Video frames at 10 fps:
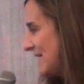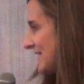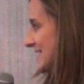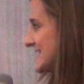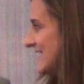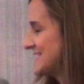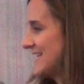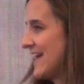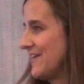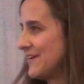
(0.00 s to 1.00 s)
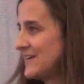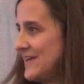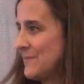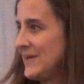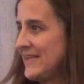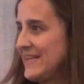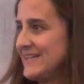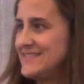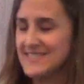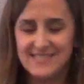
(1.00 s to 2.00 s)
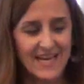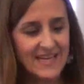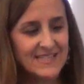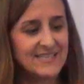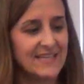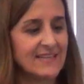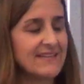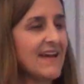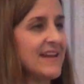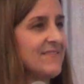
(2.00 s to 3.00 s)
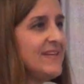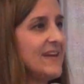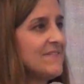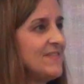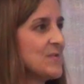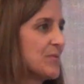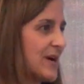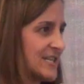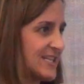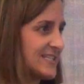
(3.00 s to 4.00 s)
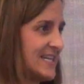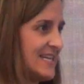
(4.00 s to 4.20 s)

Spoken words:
of parents got together and we decided to give the project a